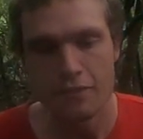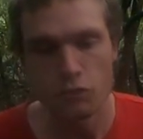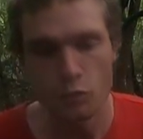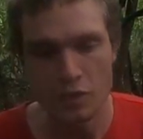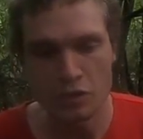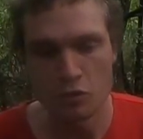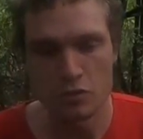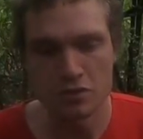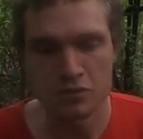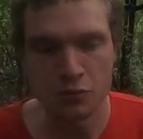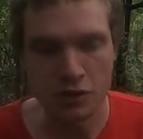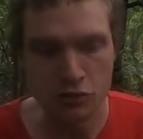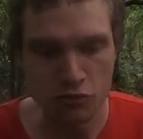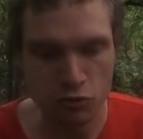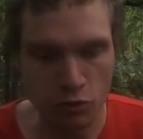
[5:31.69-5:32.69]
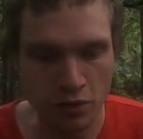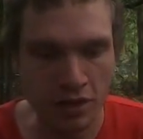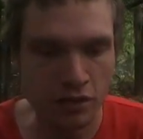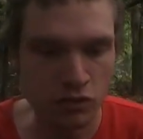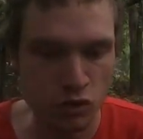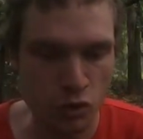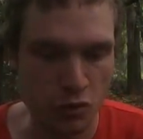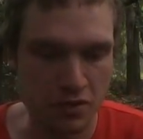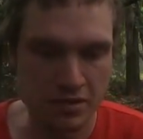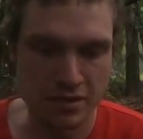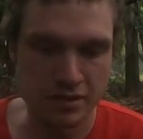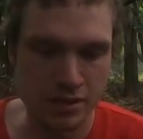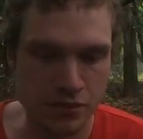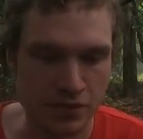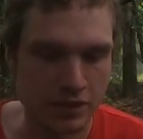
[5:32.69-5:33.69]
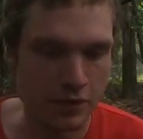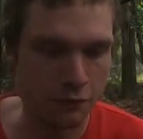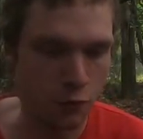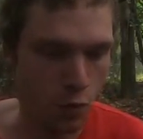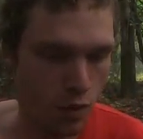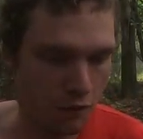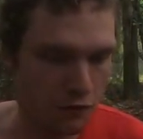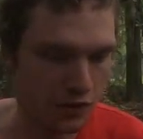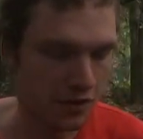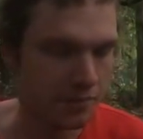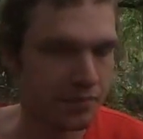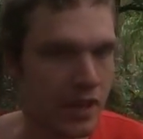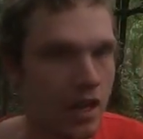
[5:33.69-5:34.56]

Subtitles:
$3 for the draw, $2.70 for Watford.